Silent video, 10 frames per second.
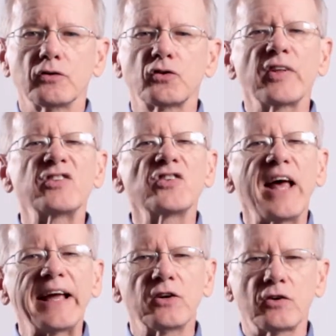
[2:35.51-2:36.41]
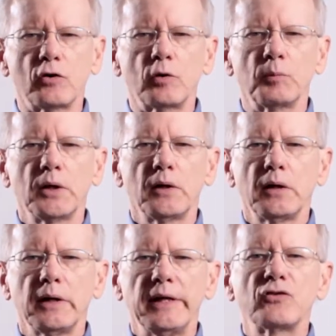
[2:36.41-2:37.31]
So the second term
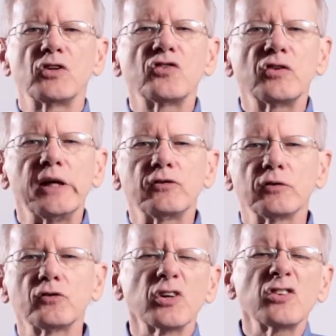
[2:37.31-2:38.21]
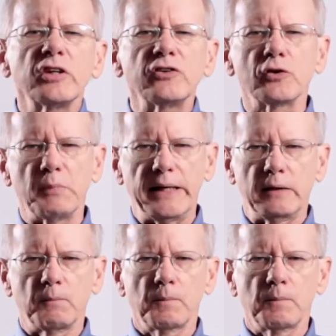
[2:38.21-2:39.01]
is decisions or decision making.